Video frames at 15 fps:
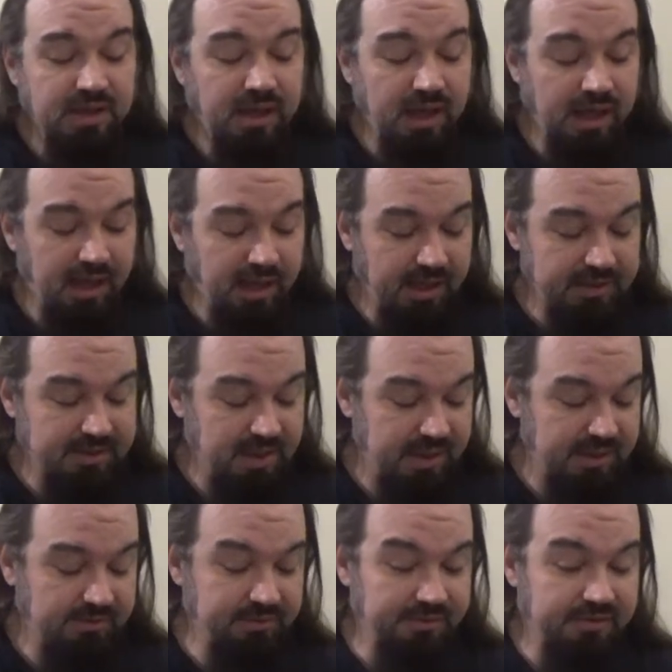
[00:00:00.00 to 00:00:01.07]

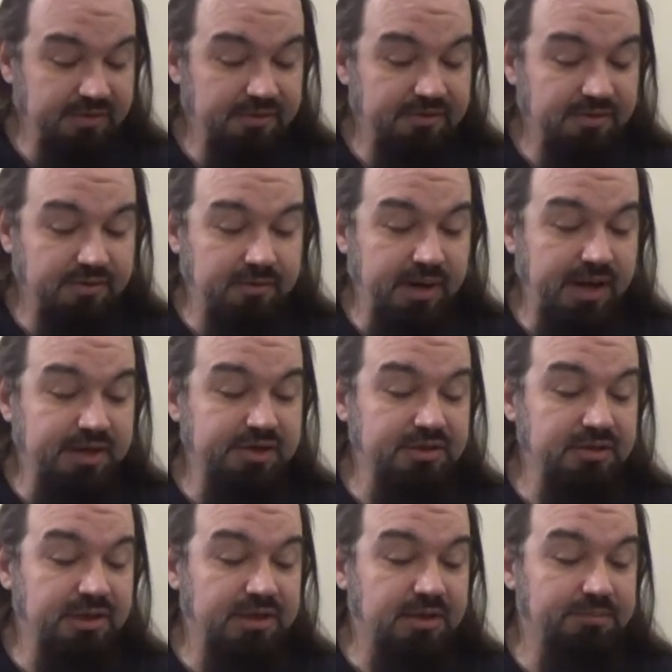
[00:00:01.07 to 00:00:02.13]
Talking to his sister
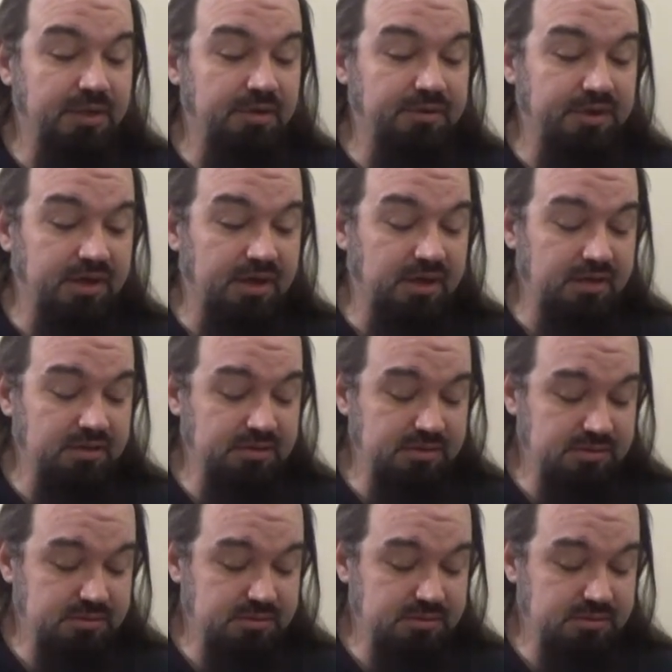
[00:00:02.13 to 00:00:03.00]
Rachel at the boneyard.